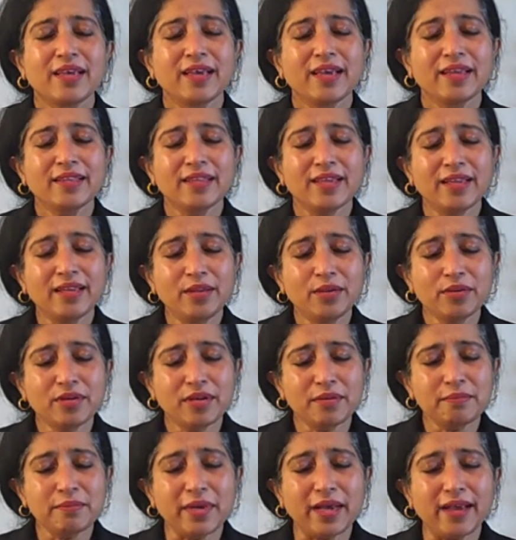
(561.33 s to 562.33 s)
And then you
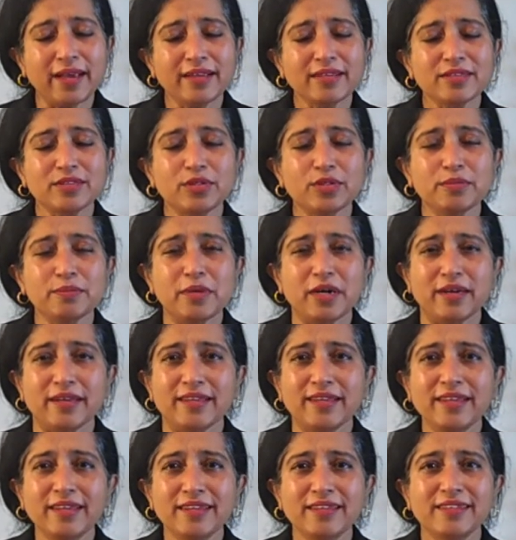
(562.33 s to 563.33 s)
come back to your
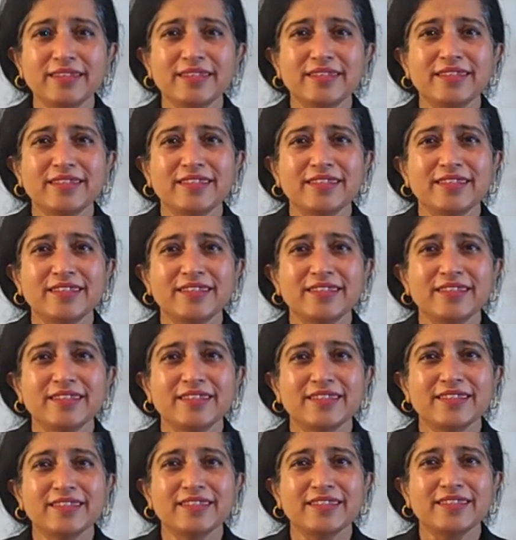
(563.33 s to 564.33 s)
body
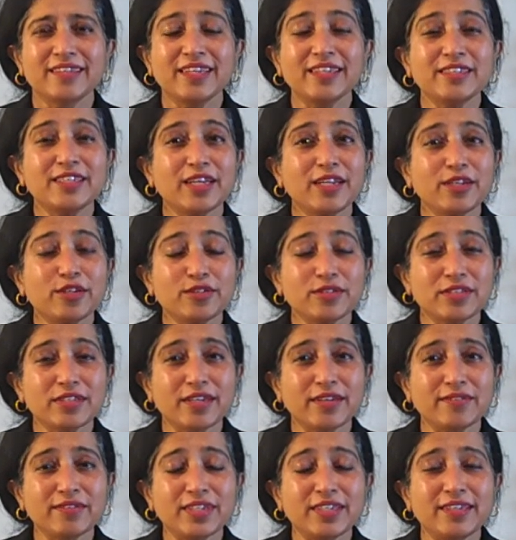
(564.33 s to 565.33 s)
and tell
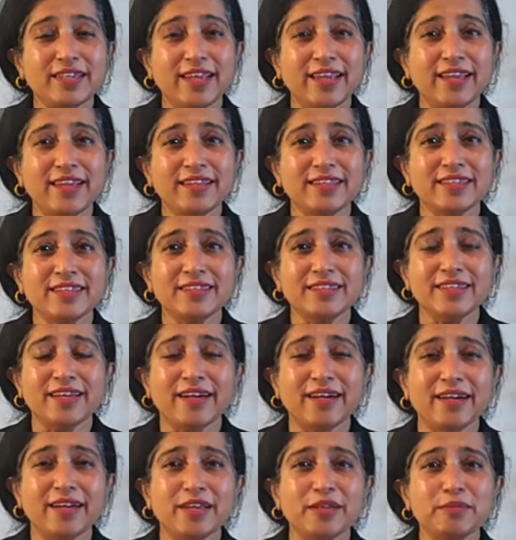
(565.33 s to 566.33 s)
yourself the date, the
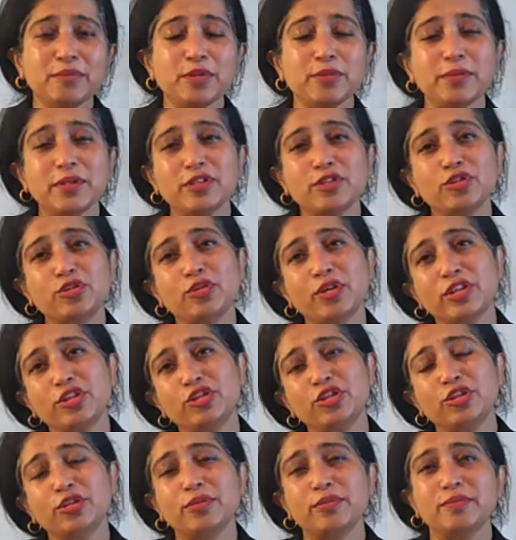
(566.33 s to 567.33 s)
time. You may
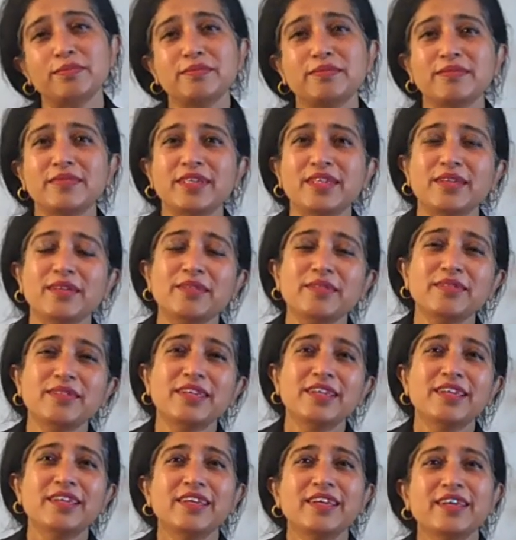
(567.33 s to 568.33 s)
stretch your
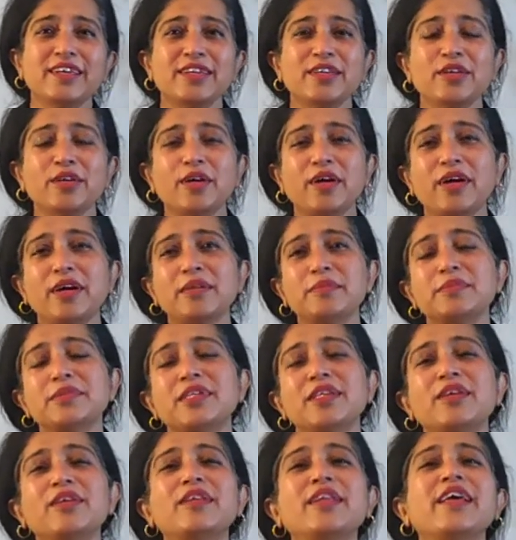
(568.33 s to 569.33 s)
arms
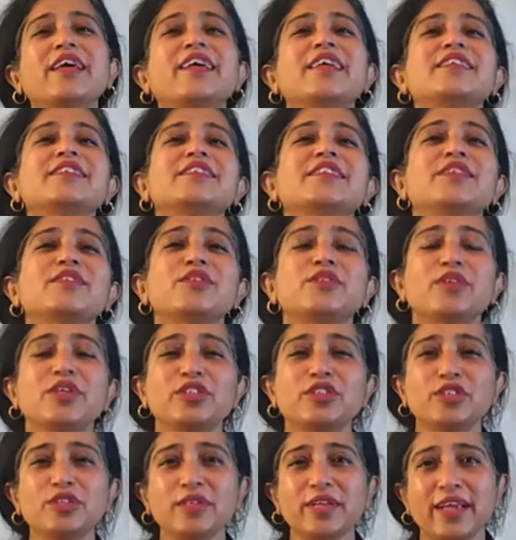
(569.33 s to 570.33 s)
and your legs and
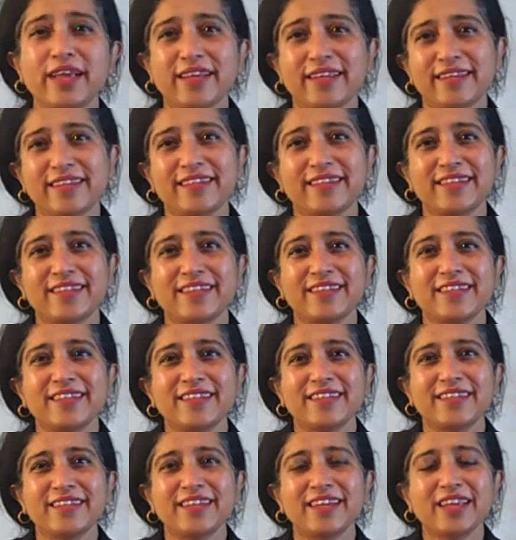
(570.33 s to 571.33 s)
stretch your neck.
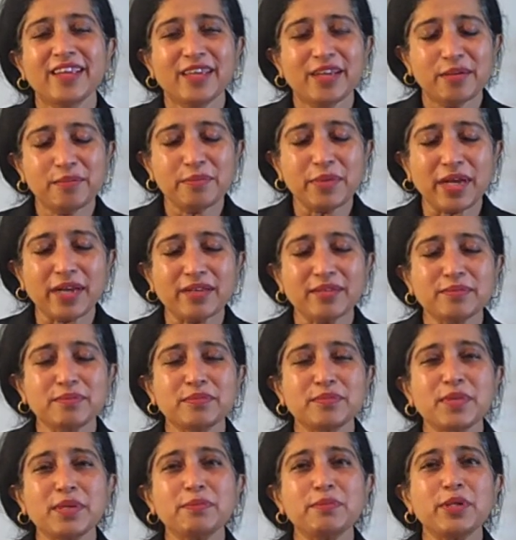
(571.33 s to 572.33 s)
And come back
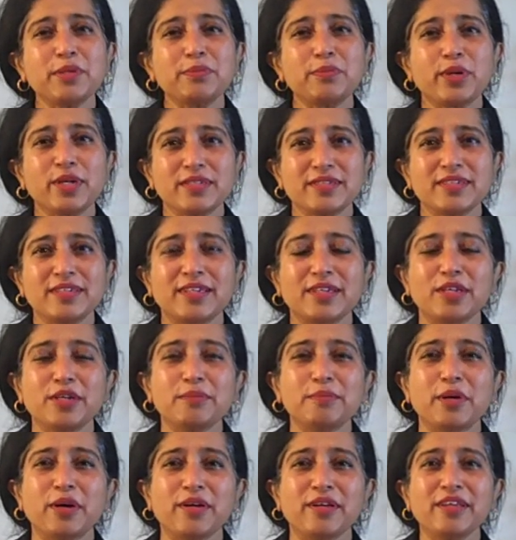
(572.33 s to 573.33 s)
and be present in your
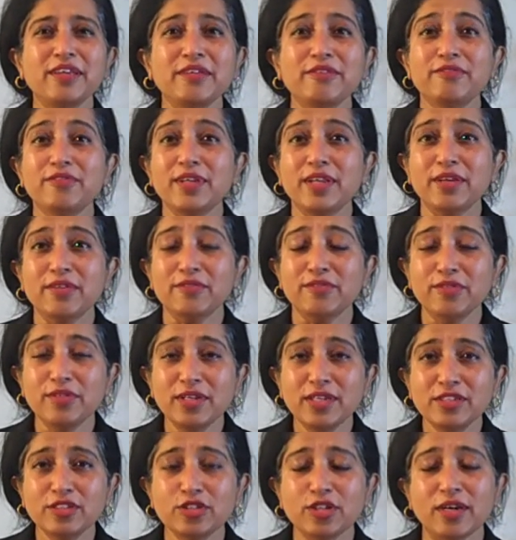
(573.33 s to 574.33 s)
body, feeling
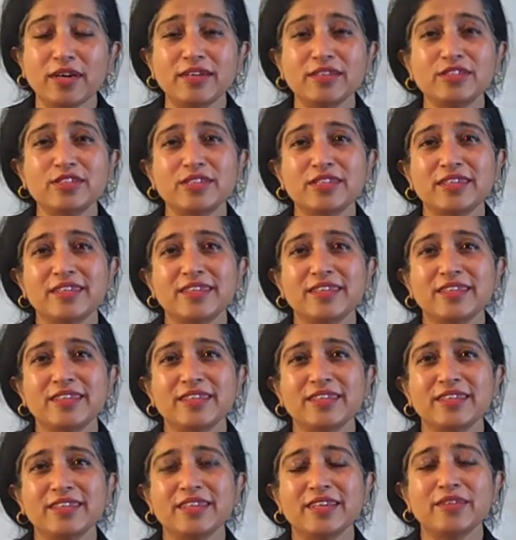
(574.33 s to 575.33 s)
fully charged,
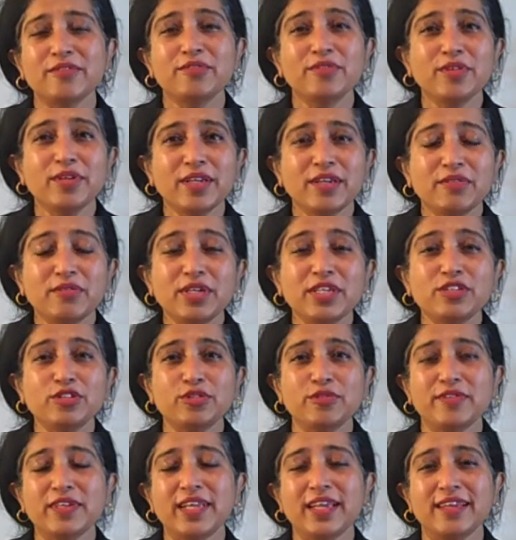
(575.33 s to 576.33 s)
fully
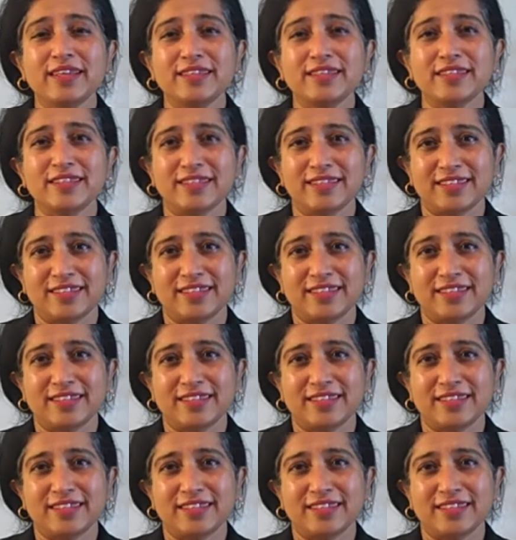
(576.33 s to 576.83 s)
rejuvenated,